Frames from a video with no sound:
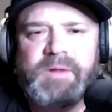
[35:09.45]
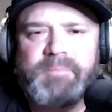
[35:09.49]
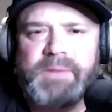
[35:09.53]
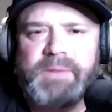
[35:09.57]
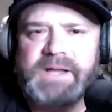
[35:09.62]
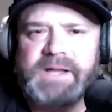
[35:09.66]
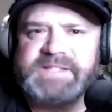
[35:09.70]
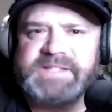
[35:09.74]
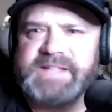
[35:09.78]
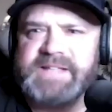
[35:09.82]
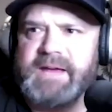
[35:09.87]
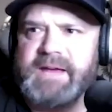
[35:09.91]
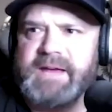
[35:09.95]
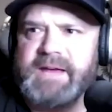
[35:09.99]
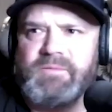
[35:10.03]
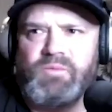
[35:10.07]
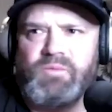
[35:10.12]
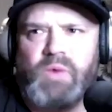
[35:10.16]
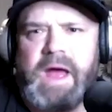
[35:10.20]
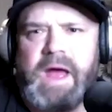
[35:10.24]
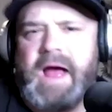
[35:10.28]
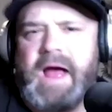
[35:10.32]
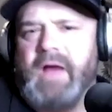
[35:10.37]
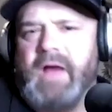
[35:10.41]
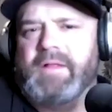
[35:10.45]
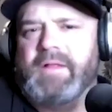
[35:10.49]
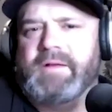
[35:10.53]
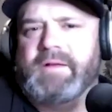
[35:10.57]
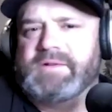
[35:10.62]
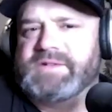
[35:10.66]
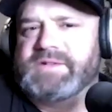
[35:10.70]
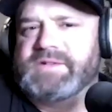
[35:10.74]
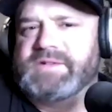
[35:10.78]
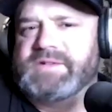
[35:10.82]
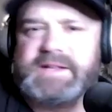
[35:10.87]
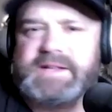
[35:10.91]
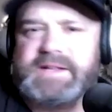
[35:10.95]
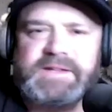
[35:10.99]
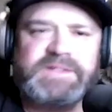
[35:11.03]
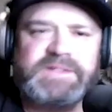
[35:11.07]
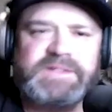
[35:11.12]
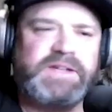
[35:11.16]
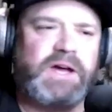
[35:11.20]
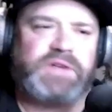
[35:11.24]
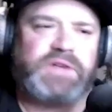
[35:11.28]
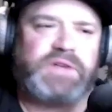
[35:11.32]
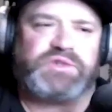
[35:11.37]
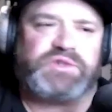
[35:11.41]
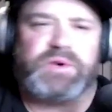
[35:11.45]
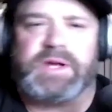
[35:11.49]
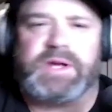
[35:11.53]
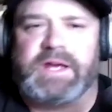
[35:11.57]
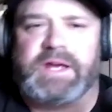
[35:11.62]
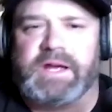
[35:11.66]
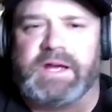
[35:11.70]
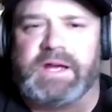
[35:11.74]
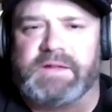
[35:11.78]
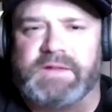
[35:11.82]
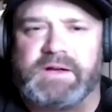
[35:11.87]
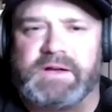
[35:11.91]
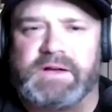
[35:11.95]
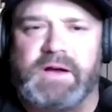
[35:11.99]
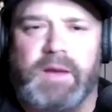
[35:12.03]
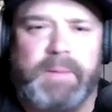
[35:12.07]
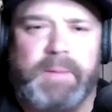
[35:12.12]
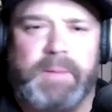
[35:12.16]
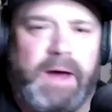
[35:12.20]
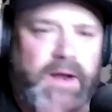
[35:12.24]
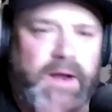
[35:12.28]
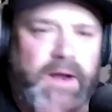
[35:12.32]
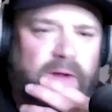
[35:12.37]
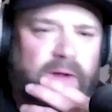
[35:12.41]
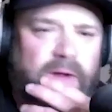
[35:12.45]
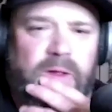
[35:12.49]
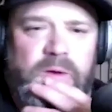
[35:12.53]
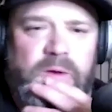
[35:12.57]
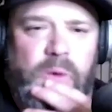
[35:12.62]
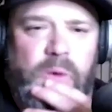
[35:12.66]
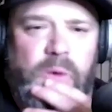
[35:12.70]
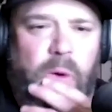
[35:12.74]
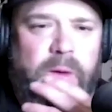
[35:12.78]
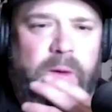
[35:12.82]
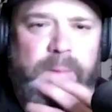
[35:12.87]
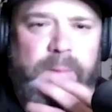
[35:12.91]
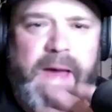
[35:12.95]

but it's like, wow, there's just like this country kid that come out of Illinois,